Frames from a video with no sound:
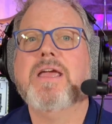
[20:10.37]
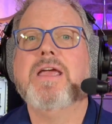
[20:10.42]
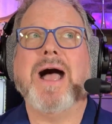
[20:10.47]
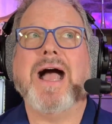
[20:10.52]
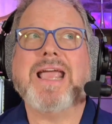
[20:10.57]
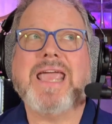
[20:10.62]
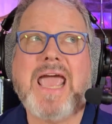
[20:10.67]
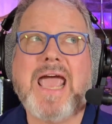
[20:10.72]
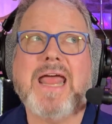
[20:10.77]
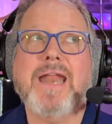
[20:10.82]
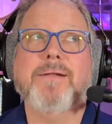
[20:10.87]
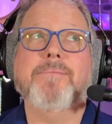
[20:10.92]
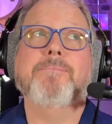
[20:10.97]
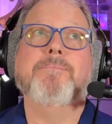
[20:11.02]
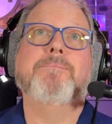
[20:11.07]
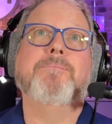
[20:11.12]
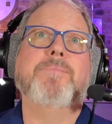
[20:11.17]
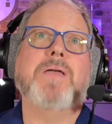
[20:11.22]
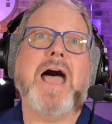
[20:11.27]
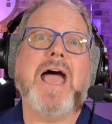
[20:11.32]
Again,
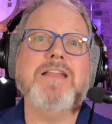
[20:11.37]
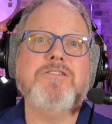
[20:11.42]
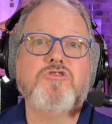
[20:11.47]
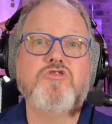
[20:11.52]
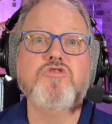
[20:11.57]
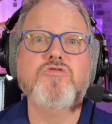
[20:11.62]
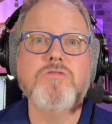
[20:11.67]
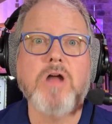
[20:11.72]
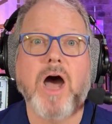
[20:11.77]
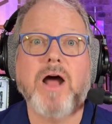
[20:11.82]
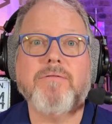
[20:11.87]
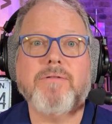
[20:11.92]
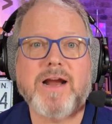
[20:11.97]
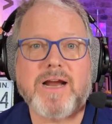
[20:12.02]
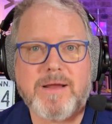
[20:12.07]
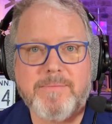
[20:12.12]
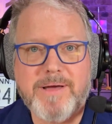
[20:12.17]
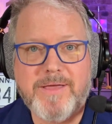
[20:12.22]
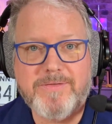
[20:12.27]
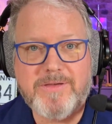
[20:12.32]
I do not
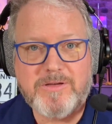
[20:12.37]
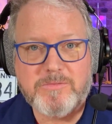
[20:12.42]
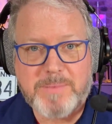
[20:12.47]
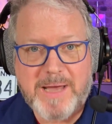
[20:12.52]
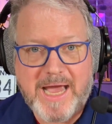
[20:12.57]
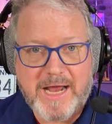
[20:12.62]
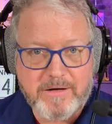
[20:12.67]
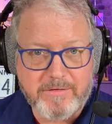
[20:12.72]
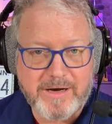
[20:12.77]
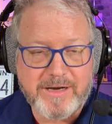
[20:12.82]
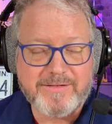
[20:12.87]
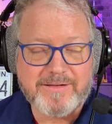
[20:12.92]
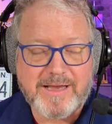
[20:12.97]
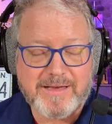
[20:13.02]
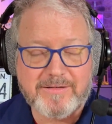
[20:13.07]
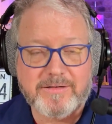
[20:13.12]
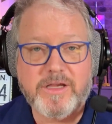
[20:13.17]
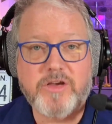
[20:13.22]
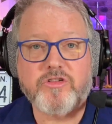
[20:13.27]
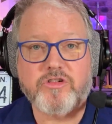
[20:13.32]
recommend these batteries
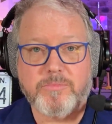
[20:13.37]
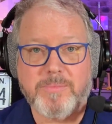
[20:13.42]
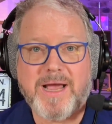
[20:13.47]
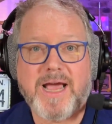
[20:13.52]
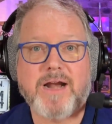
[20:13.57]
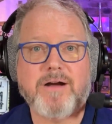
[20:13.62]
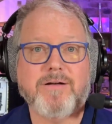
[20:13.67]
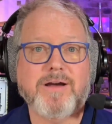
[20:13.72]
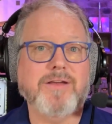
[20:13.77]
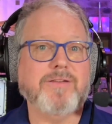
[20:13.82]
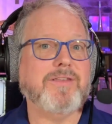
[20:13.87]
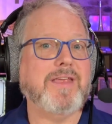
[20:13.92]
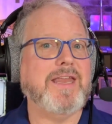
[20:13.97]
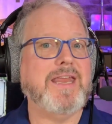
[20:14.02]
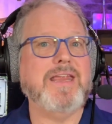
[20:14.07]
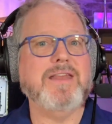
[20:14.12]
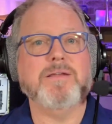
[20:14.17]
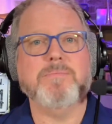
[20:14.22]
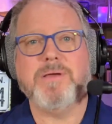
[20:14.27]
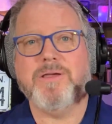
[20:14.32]
as leisure batteries. They
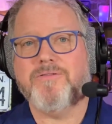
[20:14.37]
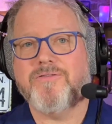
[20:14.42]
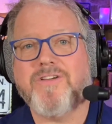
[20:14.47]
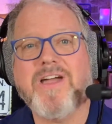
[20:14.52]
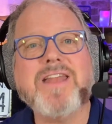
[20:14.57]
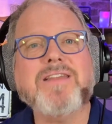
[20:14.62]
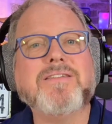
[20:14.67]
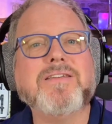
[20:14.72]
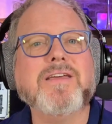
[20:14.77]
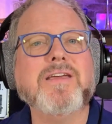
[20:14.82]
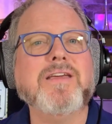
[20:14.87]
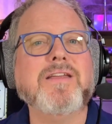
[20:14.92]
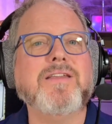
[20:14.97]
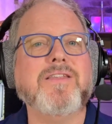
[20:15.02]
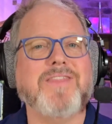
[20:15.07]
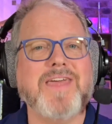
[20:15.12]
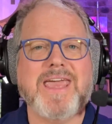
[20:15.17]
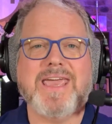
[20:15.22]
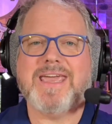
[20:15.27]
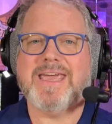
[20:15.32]
need to be vented,
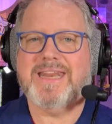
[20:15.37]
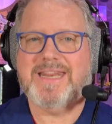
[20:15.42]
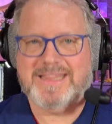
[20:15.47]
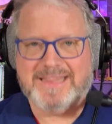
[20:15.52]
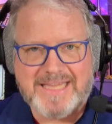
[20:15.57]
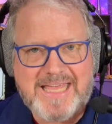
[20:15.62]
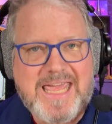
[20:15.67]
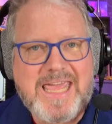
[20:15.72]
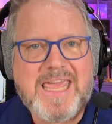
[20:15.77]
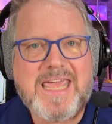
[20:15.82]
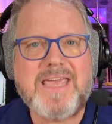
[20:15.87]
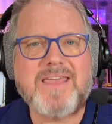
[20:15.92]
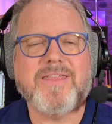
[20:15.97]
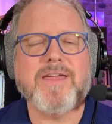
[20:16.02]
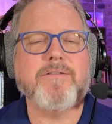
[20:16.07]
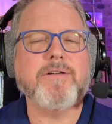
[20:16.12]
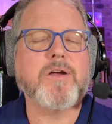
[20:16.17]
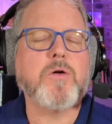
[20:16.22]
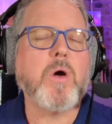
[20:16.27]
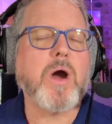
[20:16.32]
they can leak,
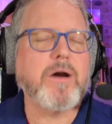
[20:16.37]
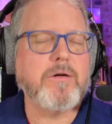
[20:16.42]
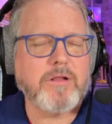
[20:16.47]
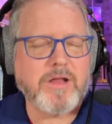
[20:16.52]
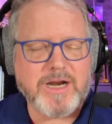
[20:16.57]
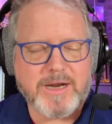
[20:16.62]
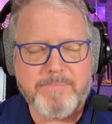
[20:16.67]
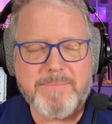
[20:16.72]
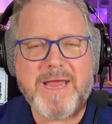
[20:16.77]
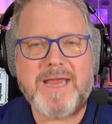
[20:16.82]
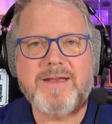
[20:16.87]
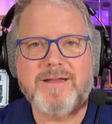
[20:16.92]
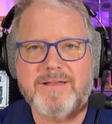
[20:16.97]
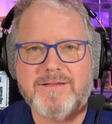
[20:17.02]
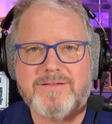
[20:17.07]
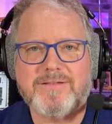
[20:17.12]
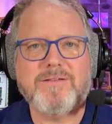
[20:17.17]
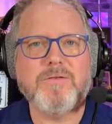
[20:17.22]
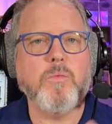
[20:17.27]
they require a lot of maintenance.